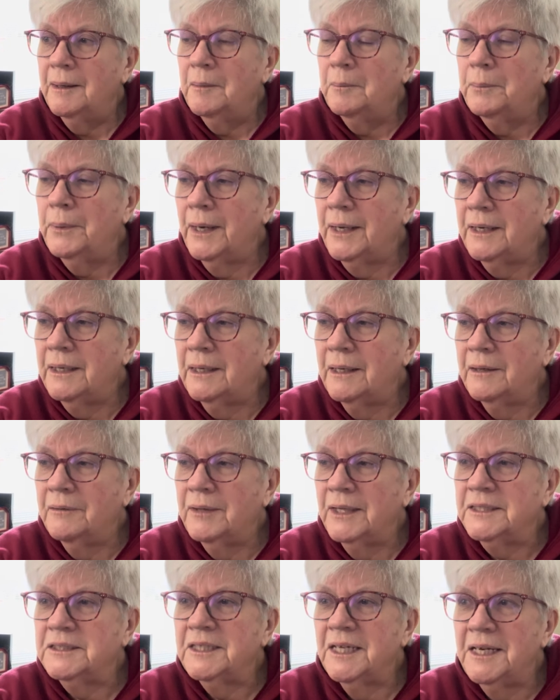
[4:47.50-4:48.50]
But uh,
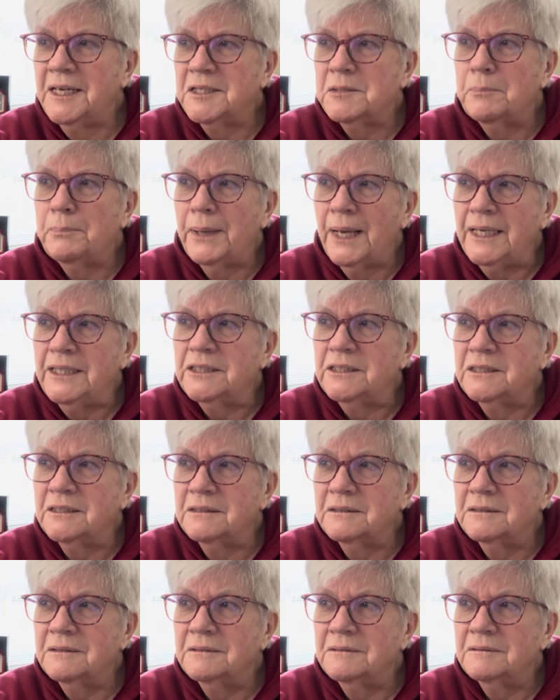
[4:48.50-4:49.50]
they said it's
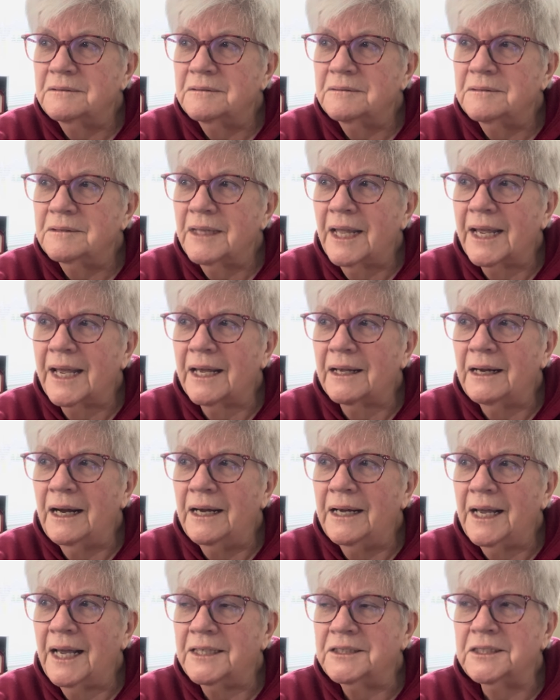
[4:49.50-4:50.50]
based, like,
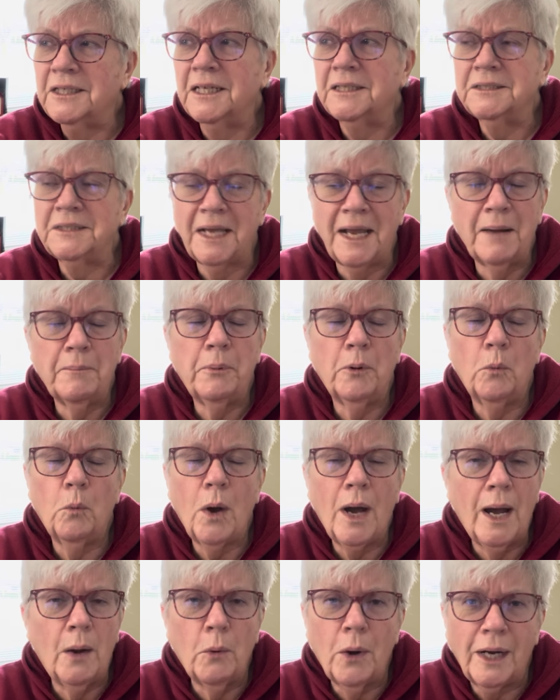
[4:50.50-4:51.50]
uh, as an example,
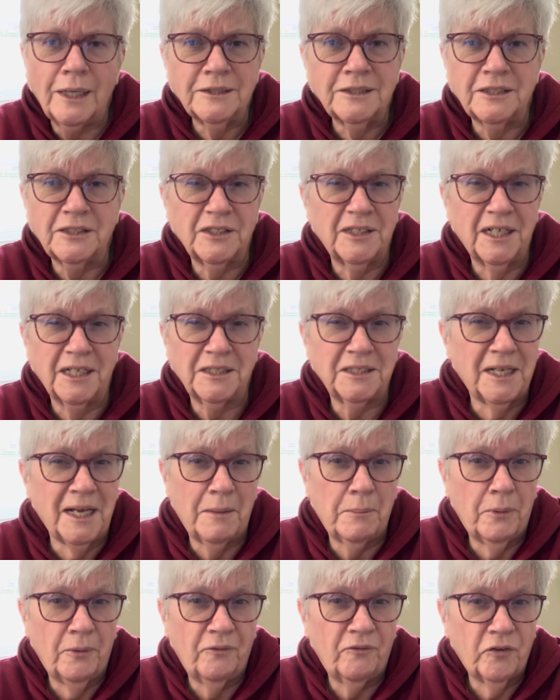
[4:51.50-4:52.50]
Wawas is an
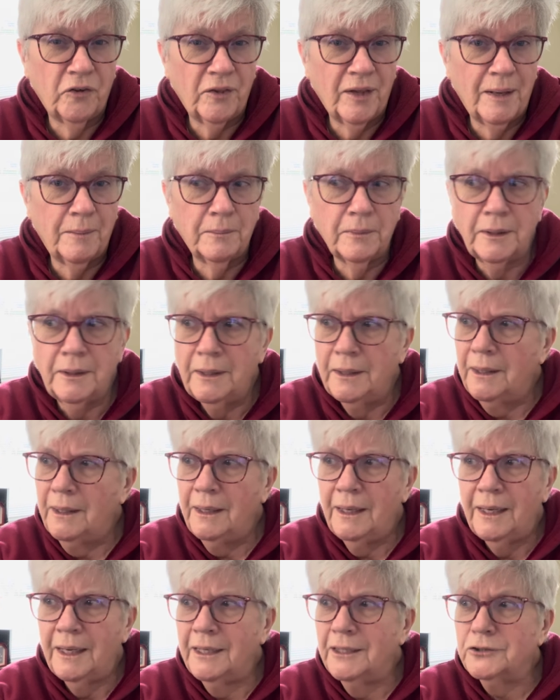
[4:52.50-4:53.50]
example for them.
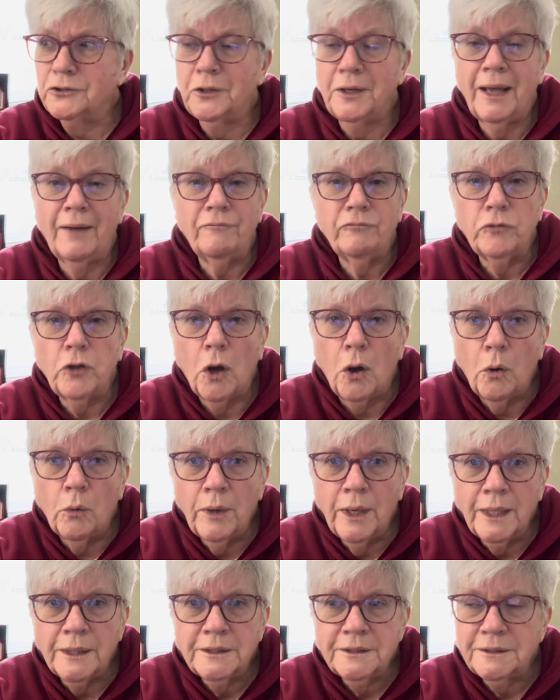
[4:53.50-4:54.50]
And it's going to have
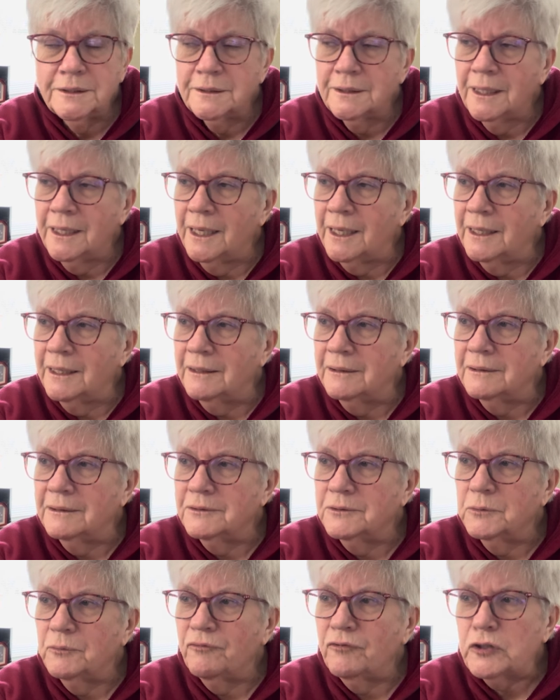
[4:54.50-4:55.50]
donuts
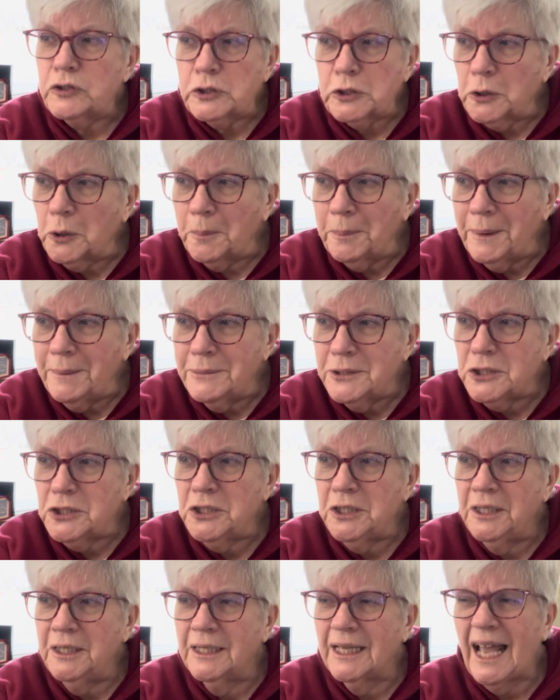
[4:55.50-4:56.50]
and Slurpee
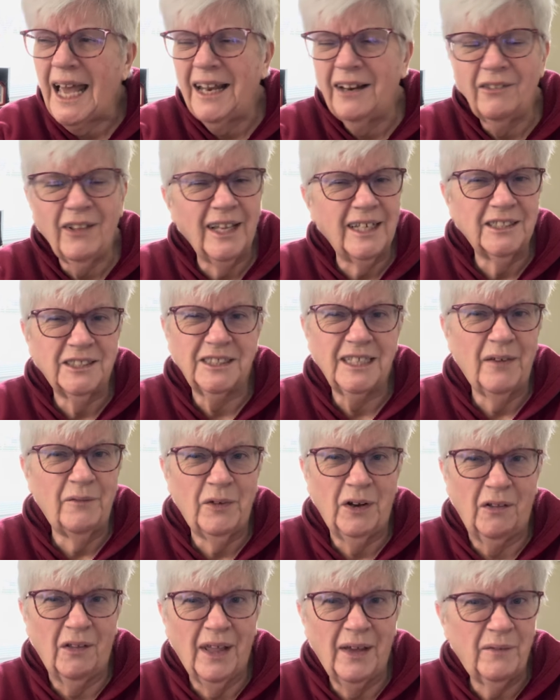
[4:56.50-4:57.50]
machine, kind of like a
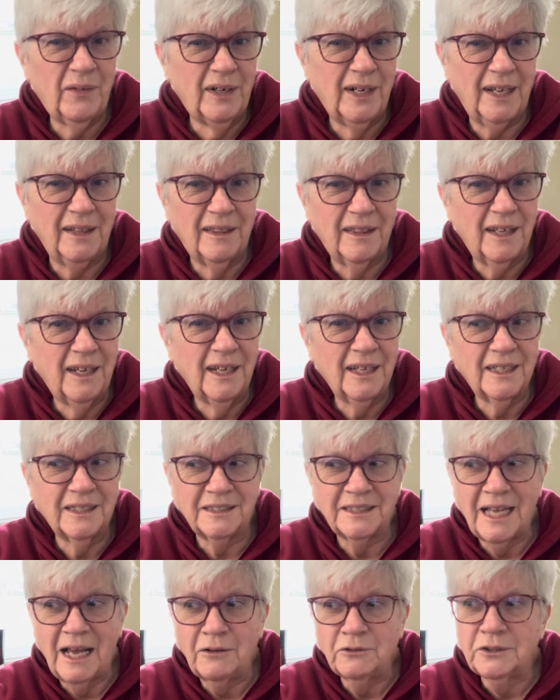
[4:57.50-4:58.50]
7-Eleven, I think.
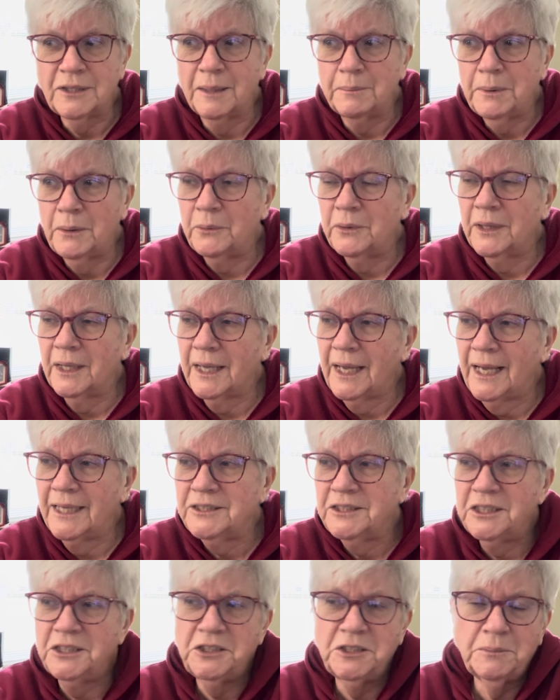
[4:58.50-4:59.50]
It sounds like, but with a
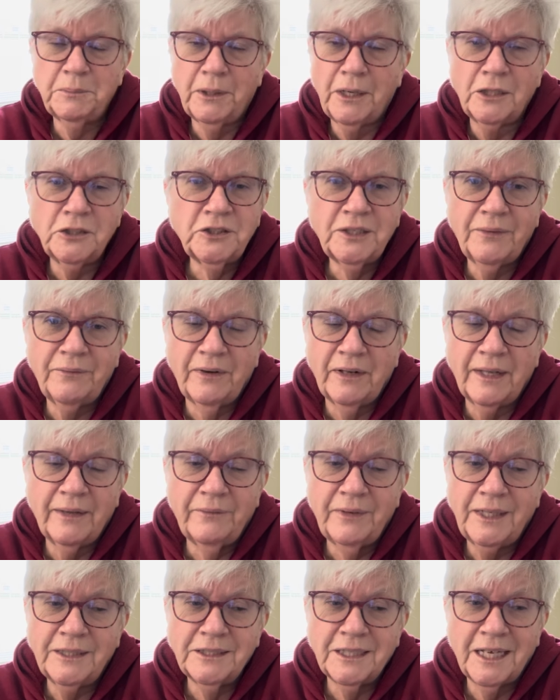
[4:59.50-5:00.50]
gas station. But our
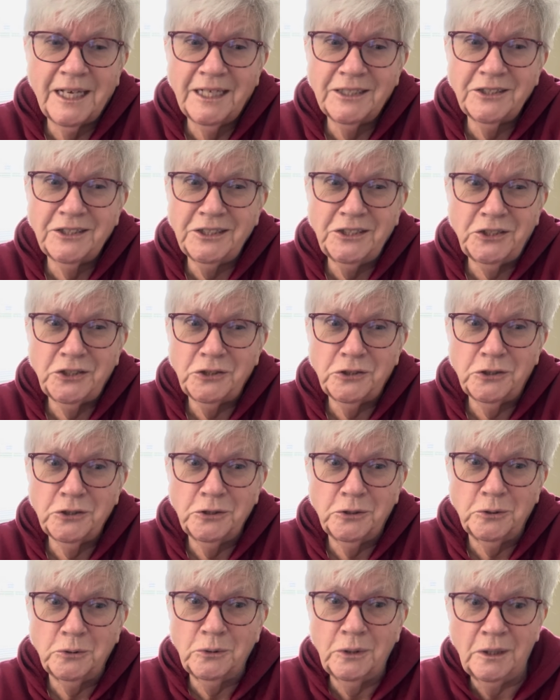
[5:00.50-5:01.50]
7-Eleven has a gas station,
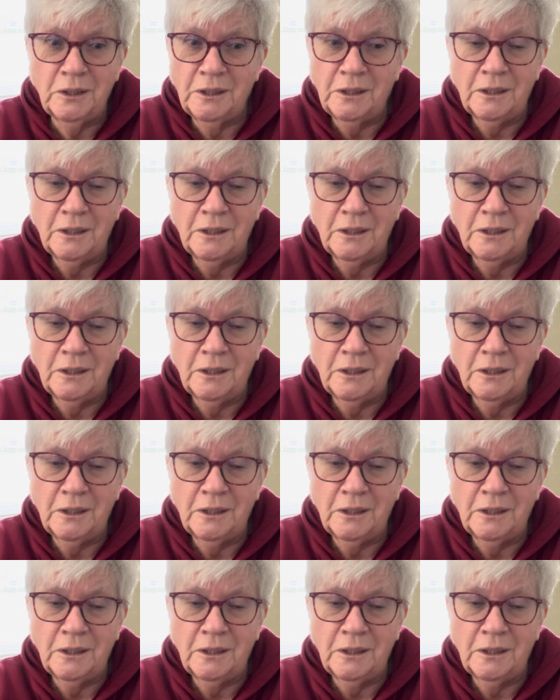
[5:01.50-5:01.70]
too.